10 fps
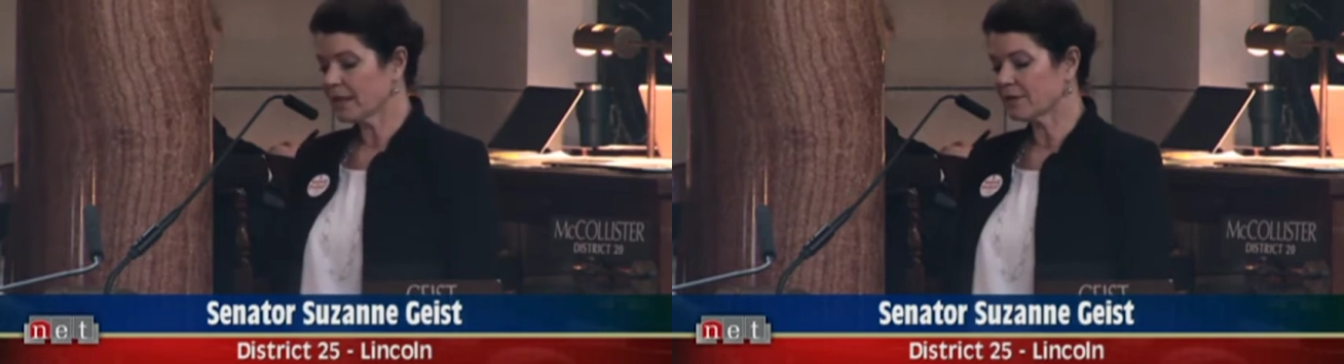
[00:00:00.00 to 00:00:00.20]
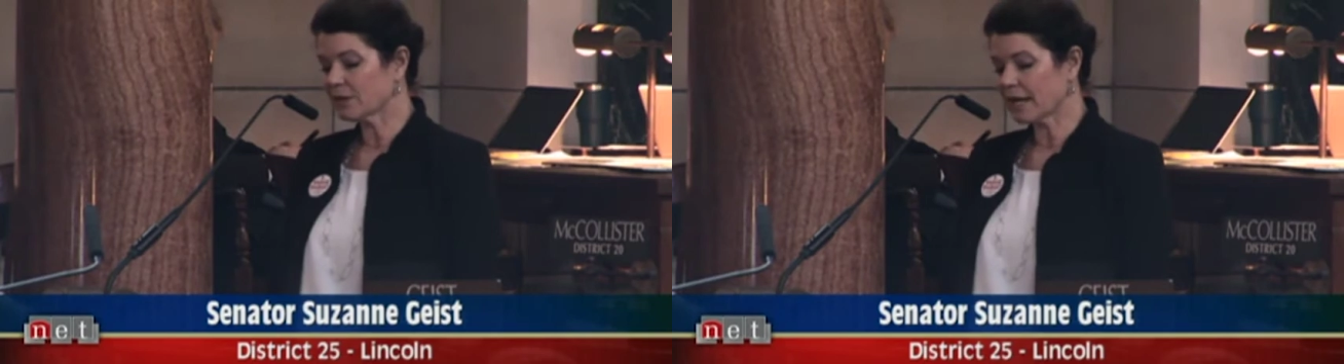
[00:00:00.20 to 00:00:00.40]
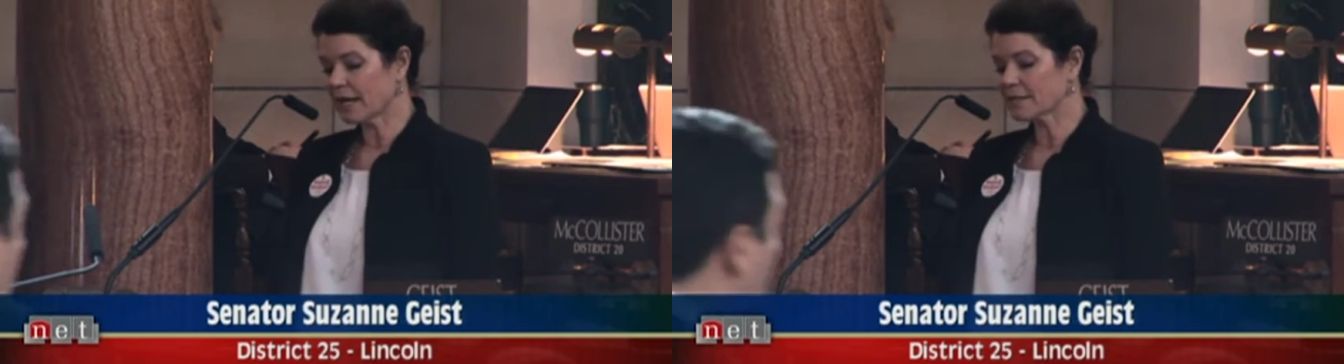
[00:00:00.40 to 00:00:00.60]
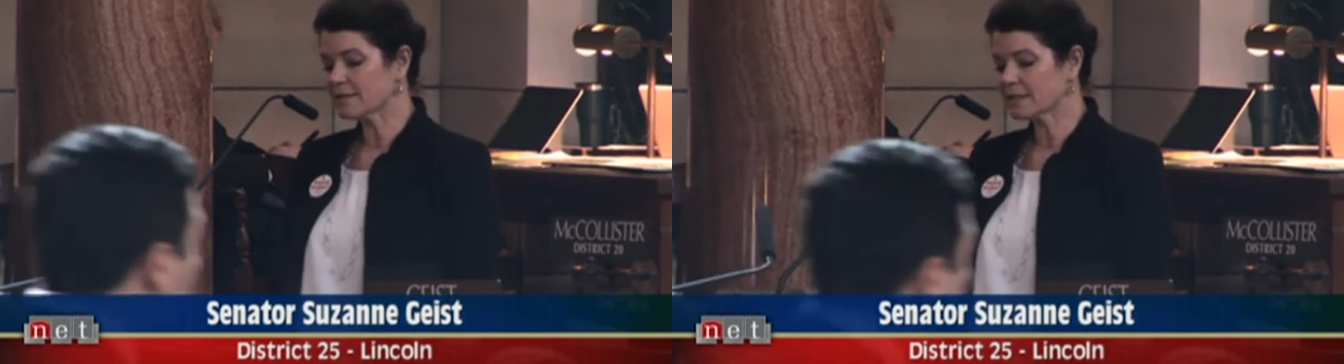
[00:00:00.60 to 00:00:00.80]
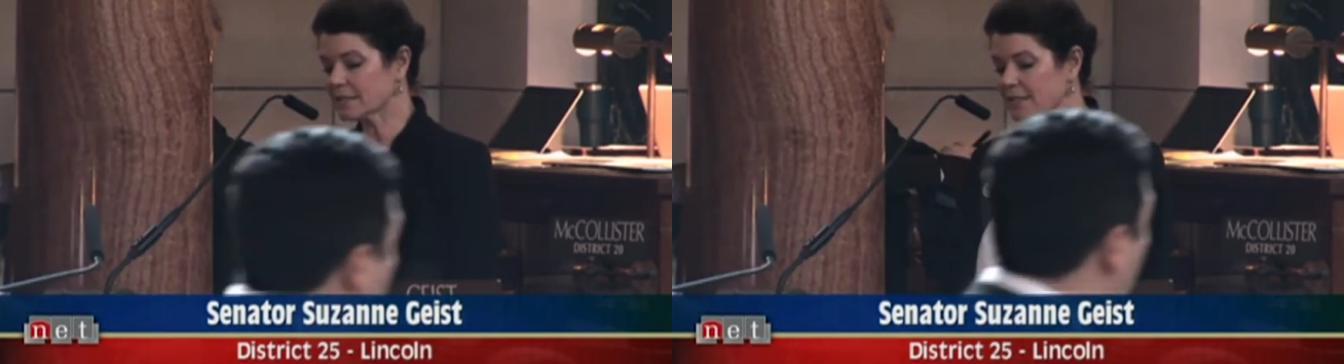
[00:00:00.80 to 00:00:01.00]
In the last
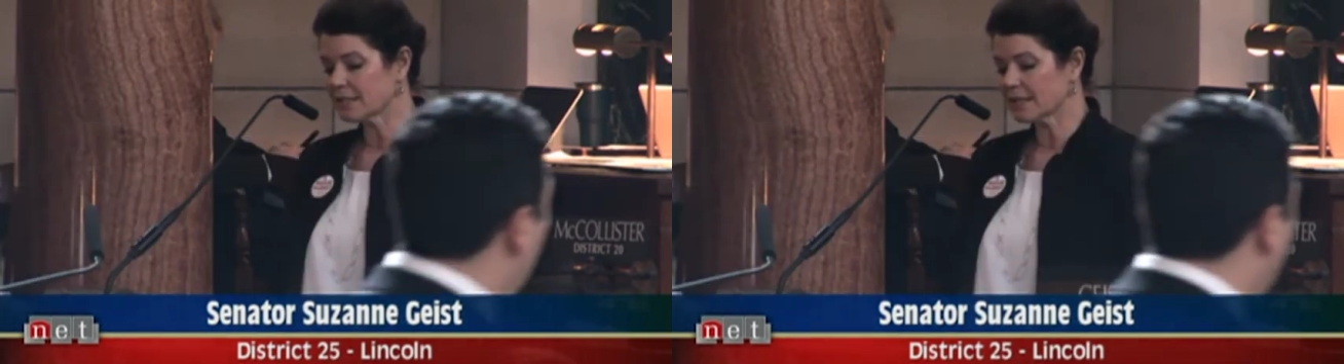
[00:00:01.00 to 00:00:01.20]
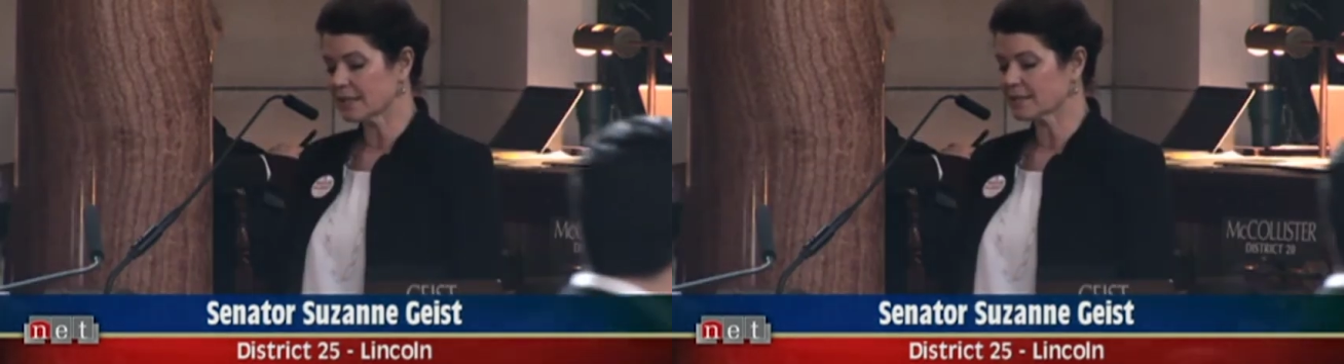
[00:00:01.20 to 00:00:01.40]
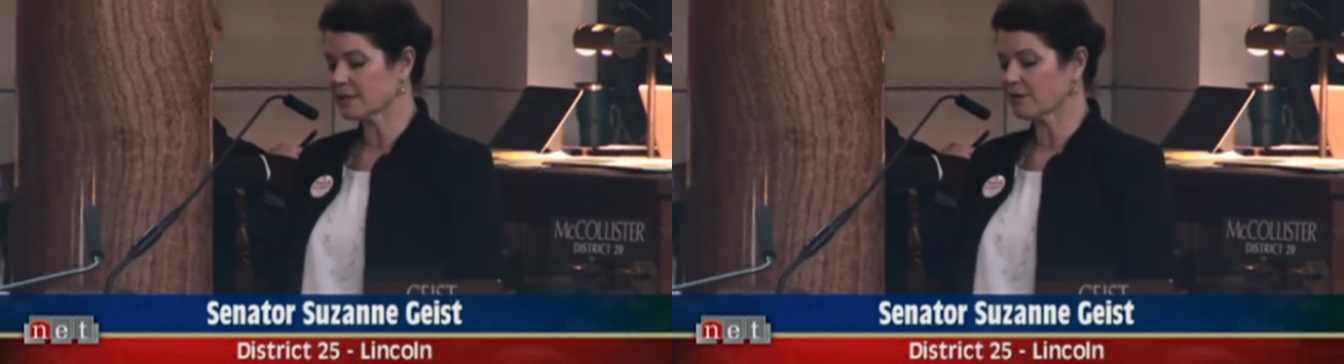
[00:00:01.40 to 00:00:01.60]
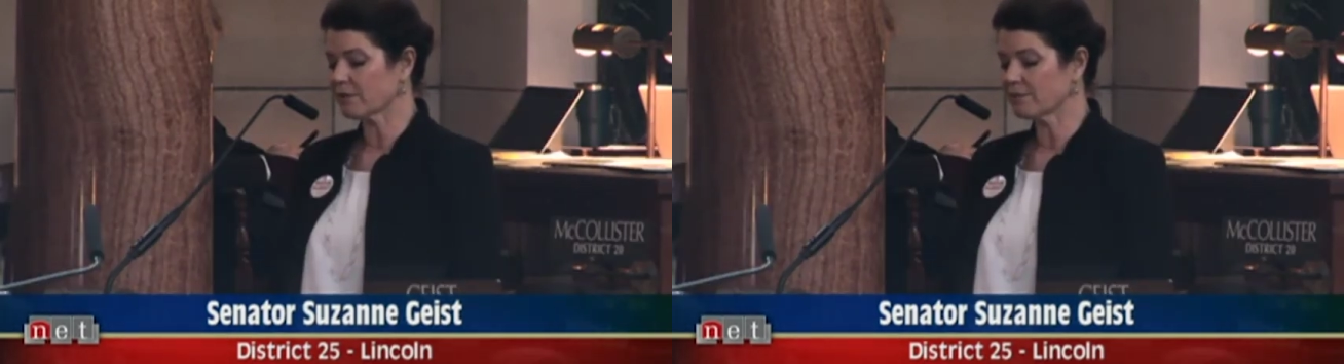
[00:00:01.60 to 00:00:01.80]
60 days, there